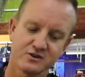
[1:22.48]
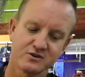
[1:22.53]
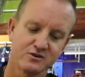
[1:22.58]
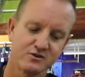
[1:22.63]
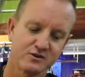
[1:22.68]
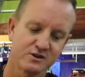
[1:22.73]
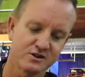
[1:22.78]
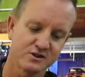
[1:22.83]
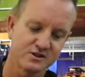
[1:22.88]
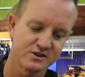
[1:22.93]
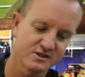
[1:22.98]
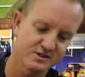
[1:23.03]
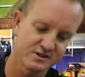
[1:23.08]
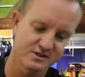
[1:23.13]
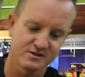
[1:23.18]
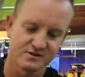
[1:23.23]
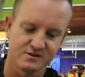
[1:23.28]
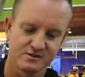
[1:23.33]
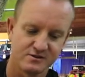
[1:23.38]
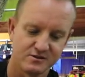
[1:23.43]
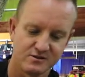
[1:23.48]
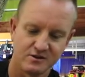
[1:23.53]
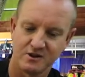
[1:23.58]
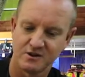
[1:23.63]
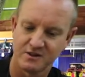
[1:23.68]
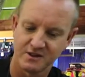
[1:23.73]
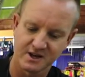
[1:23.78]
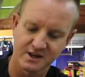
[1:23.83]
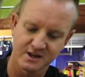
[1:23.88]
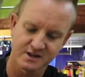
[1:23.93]
do it just
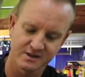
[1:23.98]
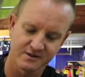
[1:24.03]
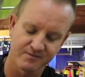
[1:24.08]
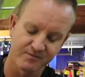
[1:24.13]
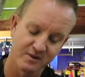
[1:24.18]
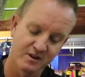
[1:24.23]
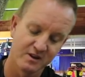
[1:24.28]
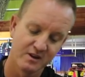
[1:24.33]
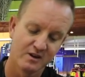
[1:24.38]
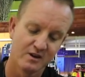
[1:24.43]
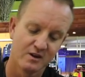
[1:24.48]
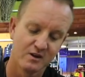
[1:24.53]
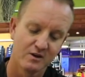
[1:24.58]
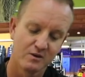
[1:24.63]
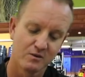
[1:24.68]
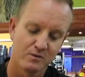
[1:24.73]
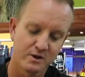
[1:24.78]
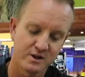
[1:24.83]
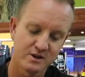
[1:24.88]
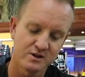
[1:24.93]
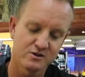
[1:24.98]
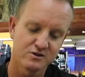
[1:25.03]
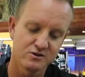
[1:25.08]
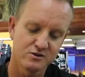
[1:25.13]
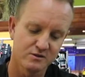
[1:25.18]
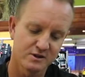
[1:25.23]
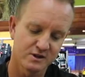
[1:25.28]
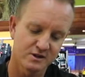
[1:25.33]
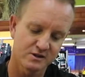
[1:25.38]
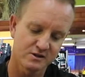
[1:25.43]
on that. When you
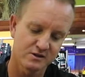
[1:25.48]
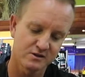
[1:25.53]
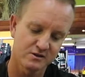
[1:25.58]
do it,